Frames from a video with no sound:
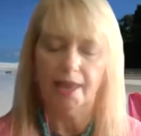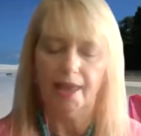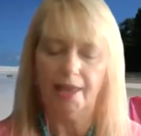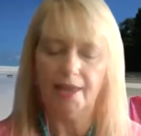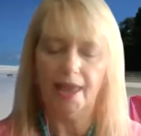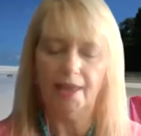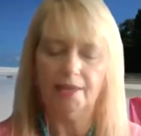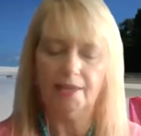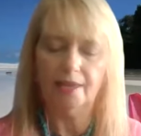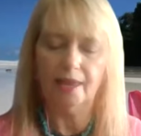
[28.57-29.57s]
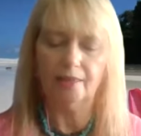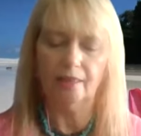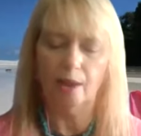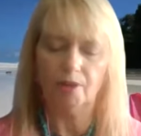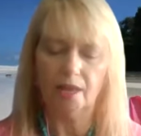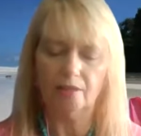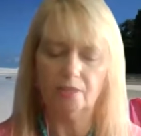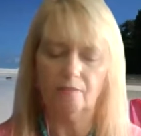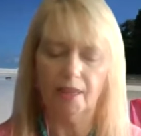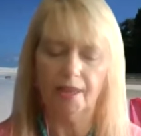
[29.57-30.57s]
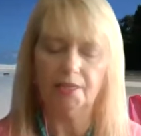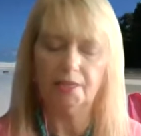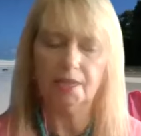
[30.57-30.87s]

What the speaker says: and any, and the Lyran Council of Light.